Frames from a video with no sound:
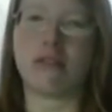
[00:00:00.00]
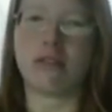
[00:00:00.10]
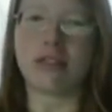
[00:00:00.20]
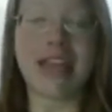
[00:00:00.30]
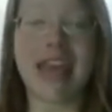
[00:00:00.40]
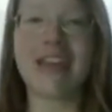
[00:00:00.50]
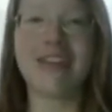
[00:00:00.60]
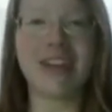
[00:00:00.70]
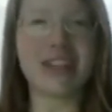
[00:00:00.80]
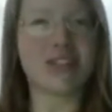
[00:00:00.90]
Cake or
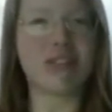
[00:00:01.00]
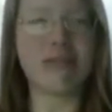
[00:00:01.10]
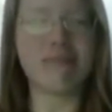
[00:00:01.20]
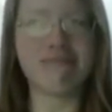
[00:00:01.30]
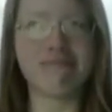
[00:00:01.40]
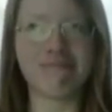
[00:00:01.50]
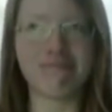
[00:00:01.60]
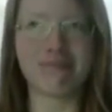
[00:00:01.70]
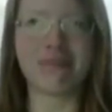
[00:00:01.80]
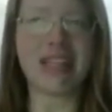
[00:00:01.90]
ice cream?
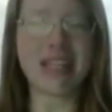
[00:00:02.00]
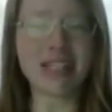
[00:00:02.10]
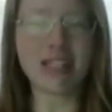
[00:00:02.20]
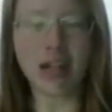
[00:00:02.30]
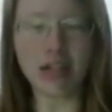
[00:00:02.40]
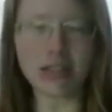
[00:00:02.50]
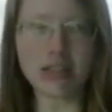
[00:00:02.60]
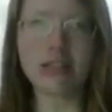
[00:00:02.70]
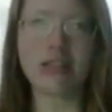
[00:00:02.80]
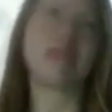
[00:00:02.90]
That is hard,
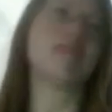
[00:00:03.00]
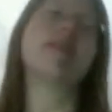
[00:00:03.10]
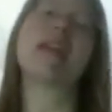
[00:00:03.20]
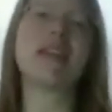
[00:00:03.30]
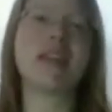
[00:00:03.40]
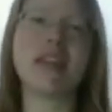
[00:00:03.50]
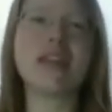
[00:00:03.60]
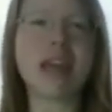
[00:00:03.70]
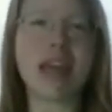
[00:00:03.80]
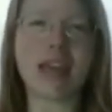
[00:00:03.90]
but I think
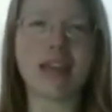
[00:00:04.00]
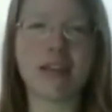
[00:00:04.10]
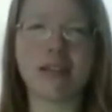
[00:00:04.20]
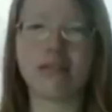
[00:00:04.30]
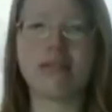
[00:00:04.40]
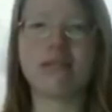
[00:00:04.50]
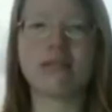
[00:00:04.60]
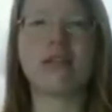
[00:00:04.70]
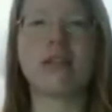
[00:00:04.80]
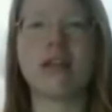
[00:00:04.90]
cake.
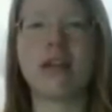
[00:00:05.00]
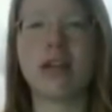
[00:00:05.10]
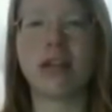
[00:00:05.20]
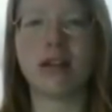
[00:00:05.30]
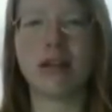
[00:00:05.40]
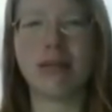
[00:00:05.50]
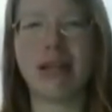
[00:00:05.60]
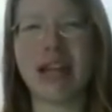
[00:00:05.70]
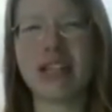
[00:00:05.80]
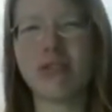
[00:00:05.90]
I mean,
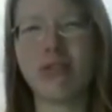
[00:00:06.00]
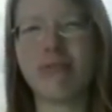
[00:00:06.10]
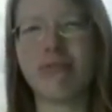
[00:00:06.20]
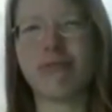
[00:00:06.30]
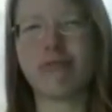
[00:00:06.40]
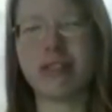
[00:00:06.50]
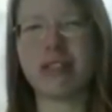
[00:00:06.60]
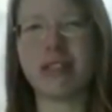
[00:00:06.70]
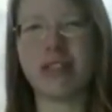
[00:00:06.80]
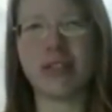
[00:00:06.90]
ice cream
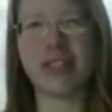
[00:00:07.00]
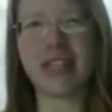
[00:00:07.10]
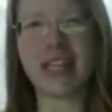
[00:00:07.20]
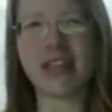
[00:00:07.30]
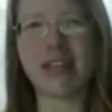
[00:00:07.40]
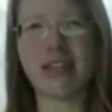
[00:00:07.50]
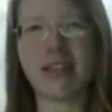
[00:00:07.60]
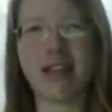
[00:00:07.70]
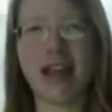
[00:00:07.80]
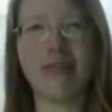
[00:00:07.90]
freezes your teeth.
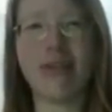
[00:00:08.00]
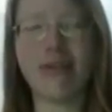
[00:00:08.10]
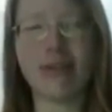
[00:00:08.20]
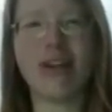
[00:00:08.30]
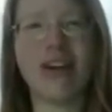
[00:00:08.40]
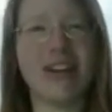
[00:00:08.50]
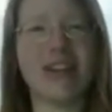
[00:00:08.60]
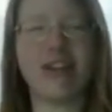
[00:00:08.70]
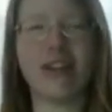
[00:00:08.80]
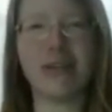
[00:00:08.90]
Have you ever gotten it
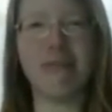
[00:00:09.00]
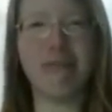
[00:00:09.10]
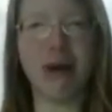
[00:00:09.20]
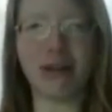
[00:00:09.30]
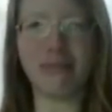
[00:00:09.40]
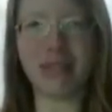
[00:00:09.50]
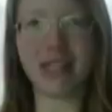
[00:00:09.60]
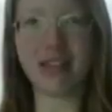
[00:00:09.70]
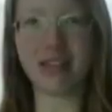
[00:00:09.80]
on your bottom teeth?